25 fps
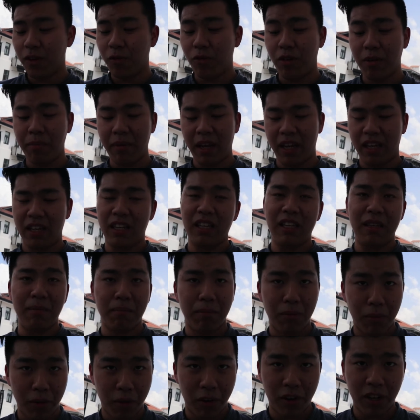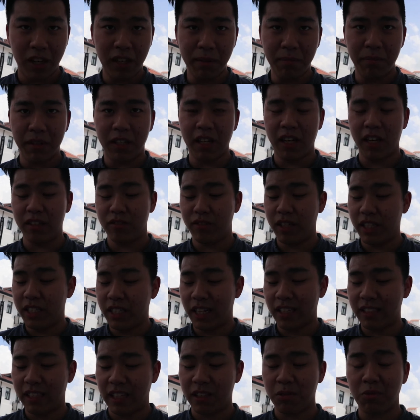we may need more because
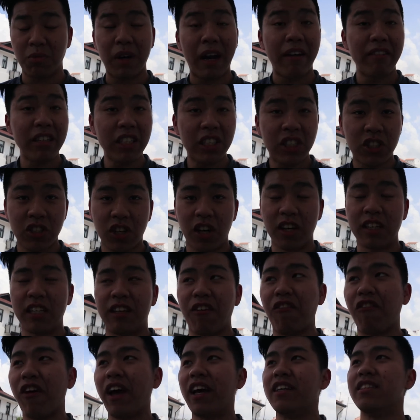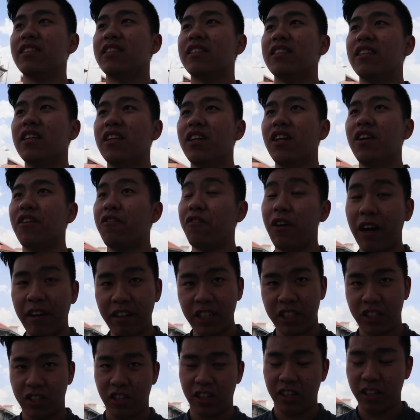Regice has very strong defense, very
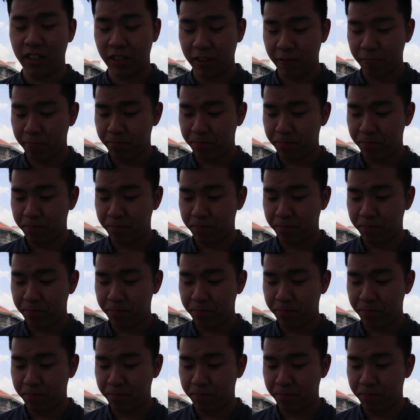strong,